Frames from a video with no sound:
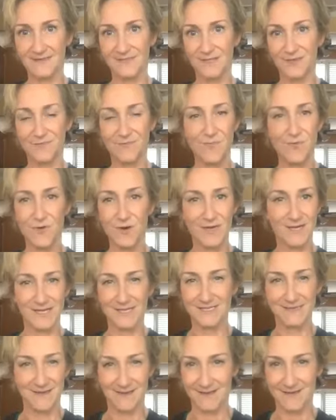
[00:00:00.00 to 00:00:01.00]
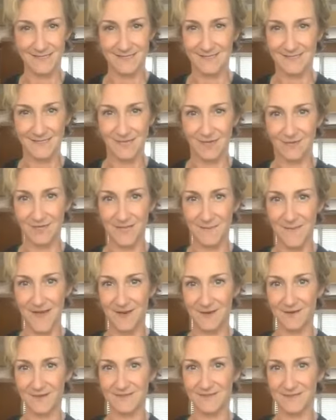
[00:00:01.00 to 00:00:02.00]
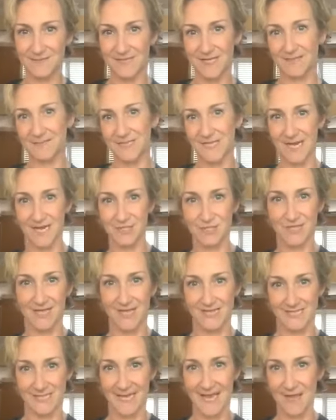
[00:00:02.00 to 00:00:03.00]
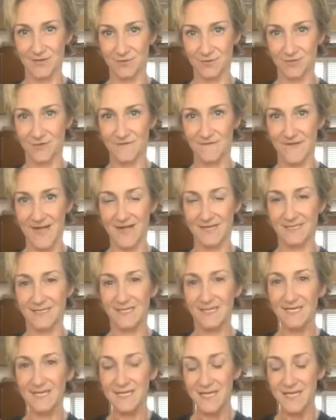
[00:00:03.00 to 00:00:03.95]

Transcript: So more is not necessarily better. Sometimes it actually has a counter effect.